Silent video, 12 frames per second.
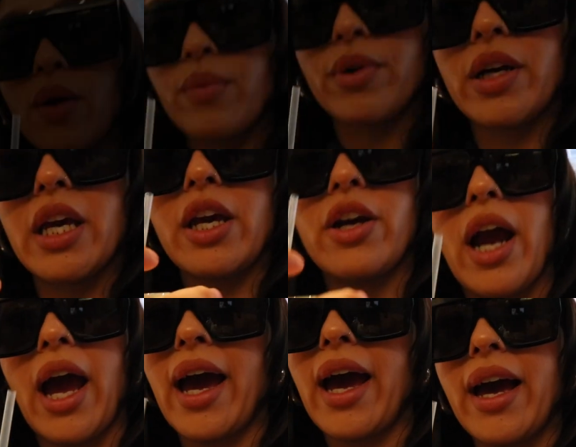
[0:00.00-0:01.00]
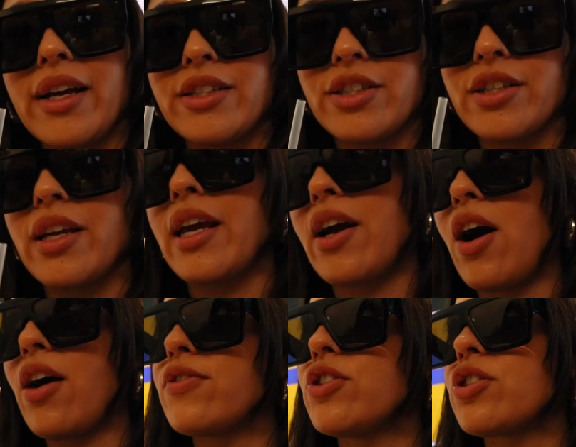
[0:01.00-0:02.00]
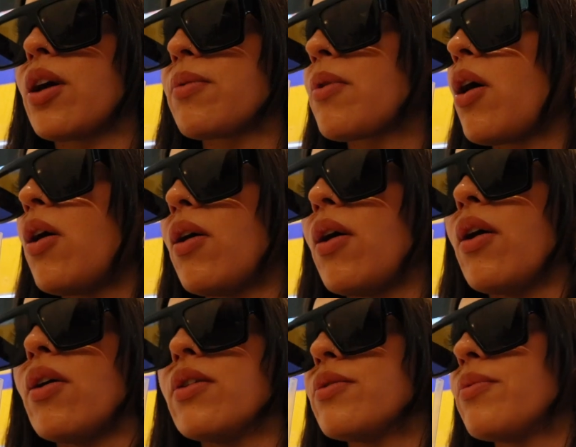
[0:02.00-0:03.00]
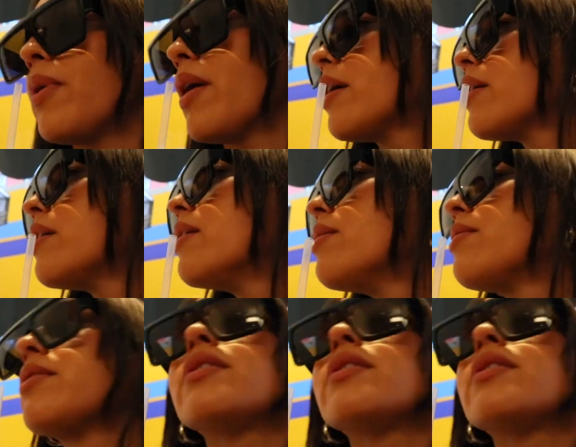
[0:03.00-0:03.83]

We're here at a coffee shop called what? What